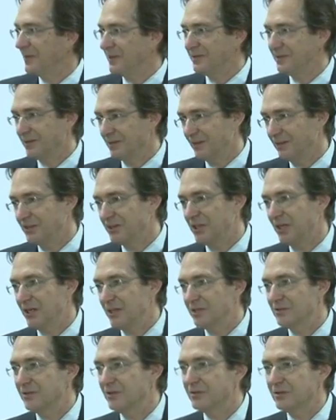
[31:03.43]
basically
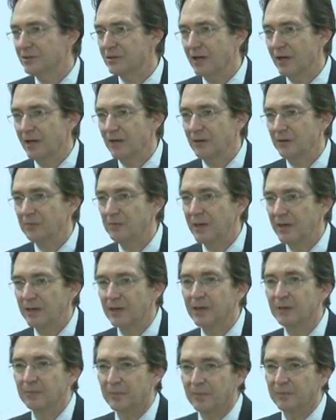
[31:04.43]
change the genetic
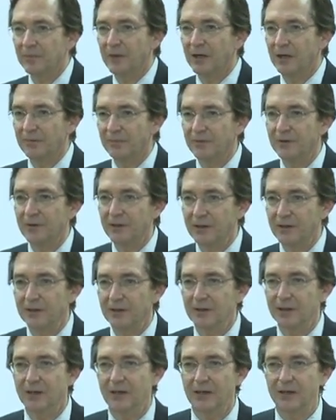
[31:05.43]
makeup of the,
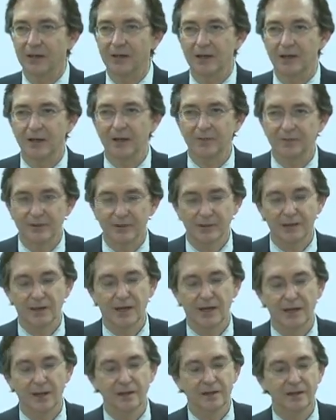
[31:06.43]
uh, of the
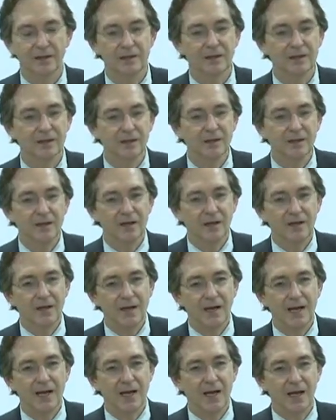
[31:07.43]
colony.
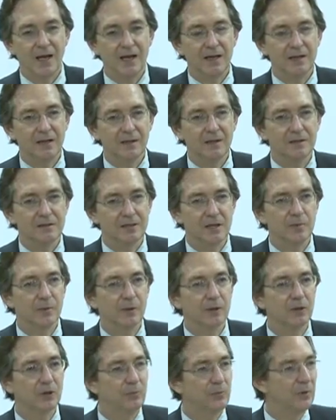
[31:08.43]
And the
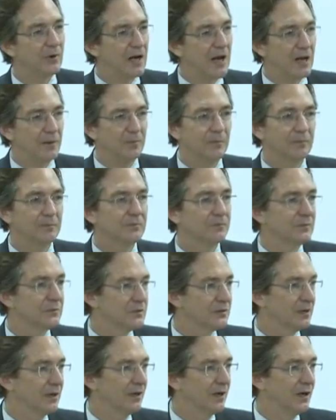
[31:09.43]
typical
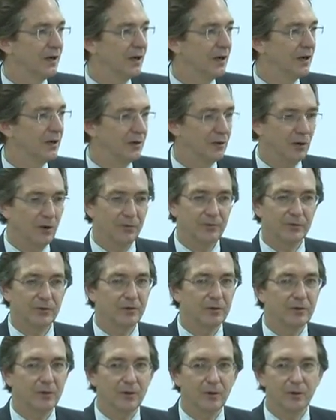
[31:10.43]
problems are
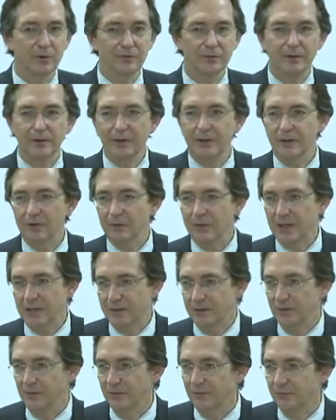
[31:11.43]
over, overly
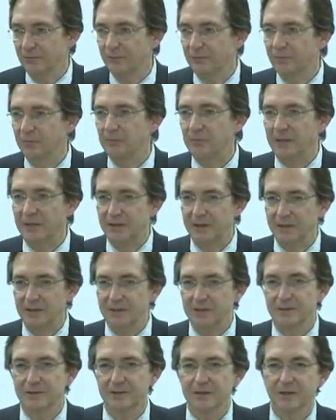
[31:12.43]
aggressive
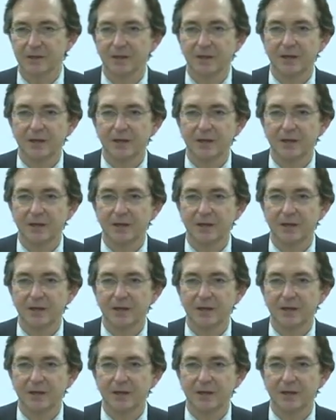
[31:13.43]
bees,